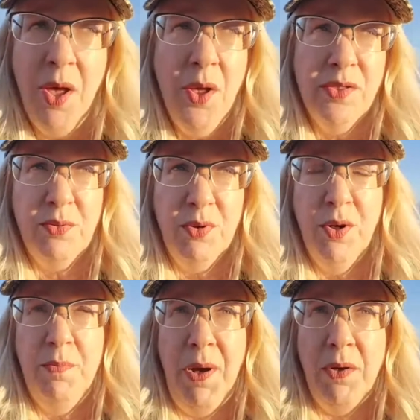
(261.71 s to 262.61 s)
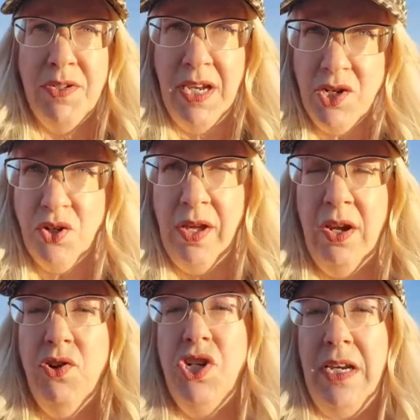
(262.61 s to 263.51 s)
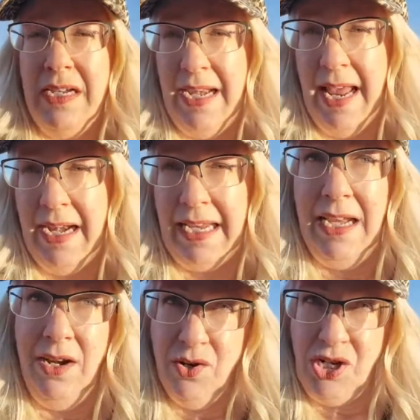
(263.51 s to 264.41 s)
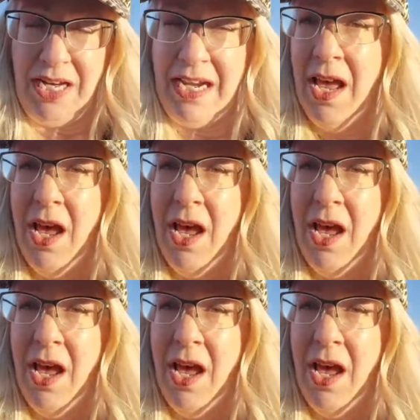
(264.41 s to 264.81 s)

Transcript: through potential energy and kinetic energy.